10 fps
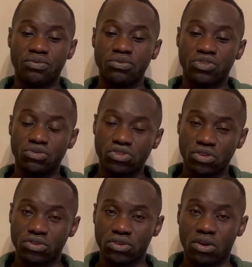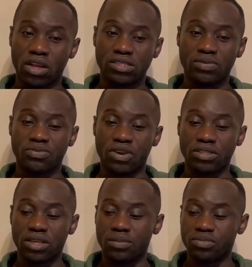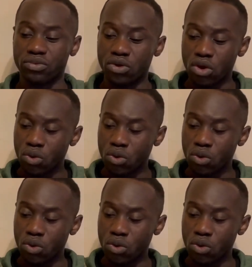tuition scholarship, for example,